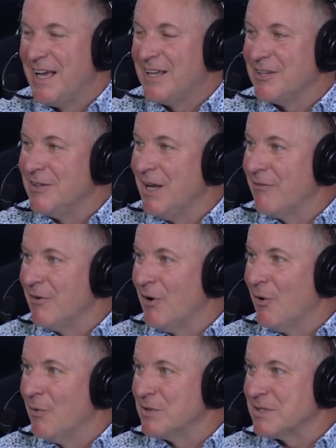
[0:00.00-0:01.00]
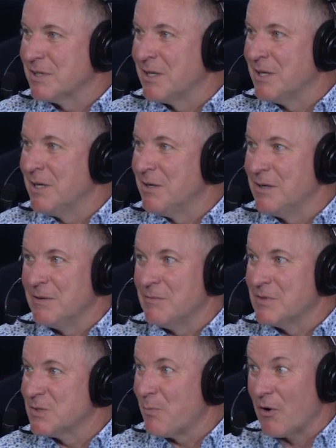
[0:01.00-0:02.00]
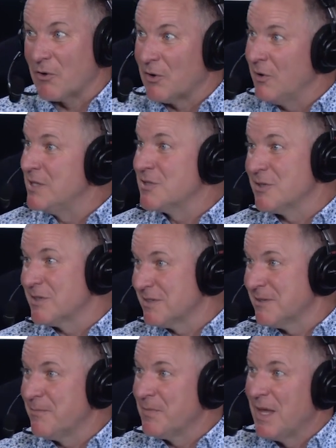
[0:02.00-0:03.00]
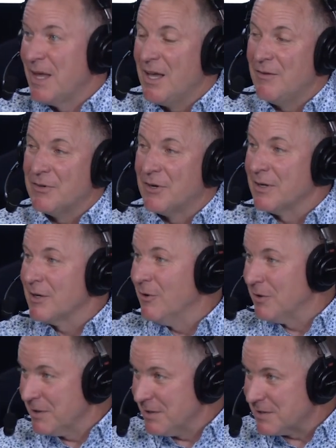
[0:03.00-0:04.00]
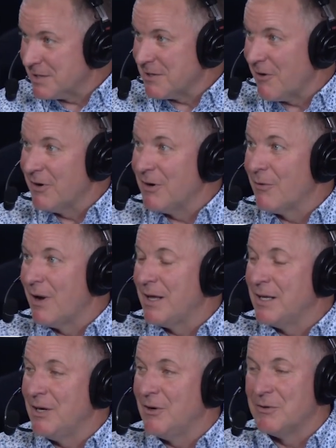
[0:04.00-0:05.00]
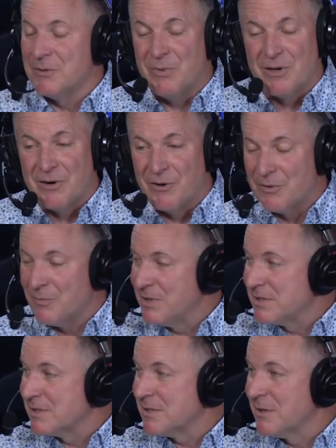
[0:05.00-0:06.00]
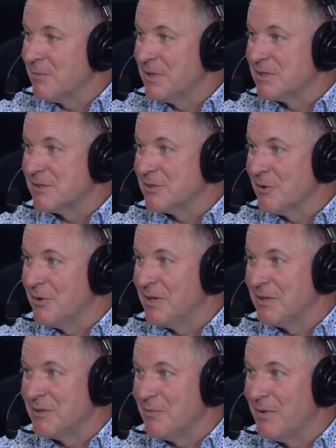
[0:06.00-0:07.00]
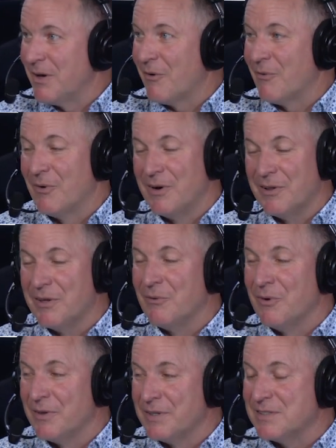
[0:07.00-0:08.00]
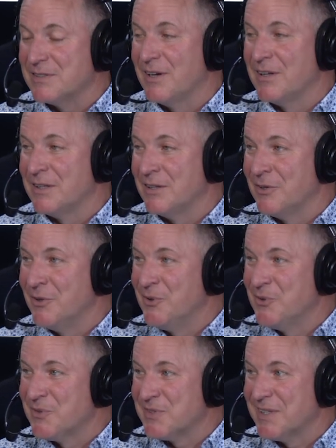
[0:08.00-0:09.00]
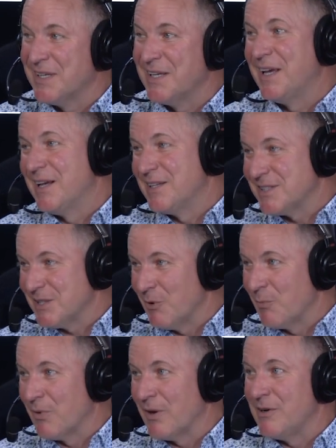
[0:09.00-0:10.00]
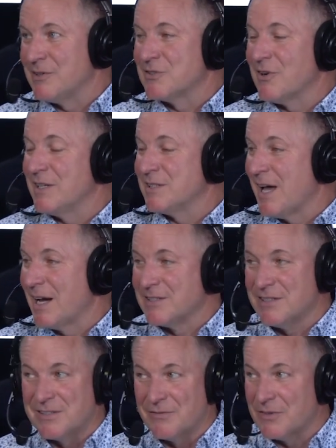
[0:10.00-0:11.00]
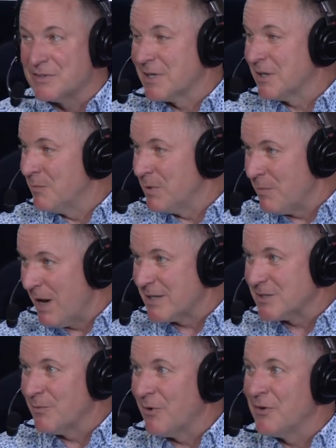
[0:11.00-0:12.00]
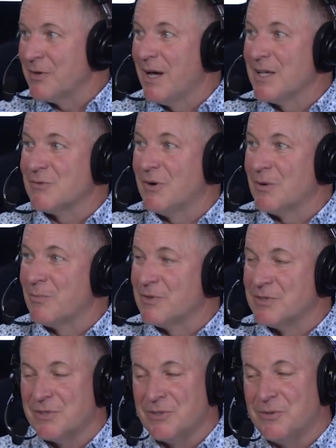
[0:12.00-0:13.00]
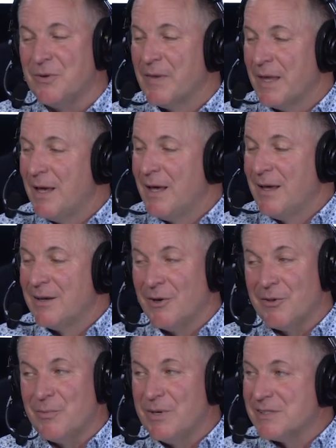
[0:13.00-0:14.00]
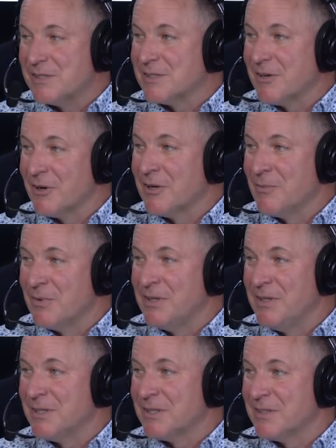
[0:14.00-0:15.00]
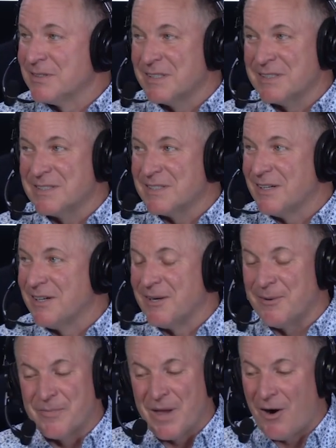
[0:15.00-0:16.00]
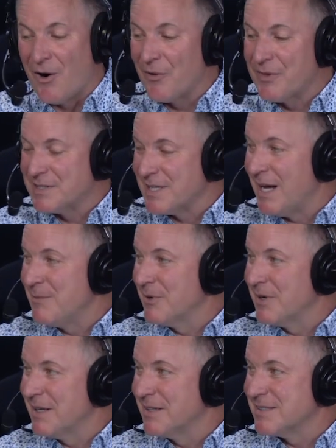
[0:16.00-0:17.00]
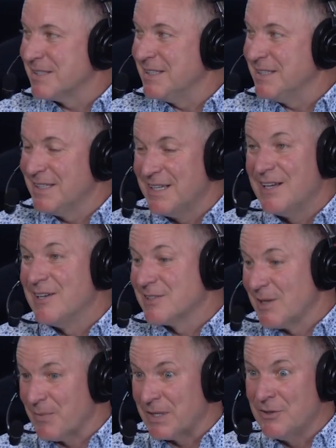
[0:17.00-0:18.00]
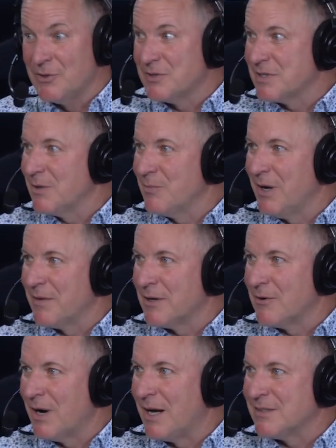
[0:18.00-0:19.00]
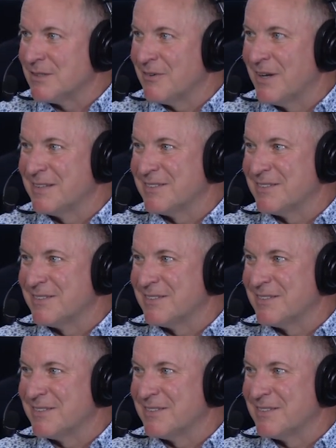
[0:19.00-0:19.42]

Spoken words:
You never know what's going to spark your interest. If you're going to go into this area right here, you better know the business of the business you're in. You better really, really study the news, see what players' transactions, if it's going to be basketball you guys want to pursue, know the business you're going to be in, because it's all the time you're going to see something new is going to be on the horizon, right?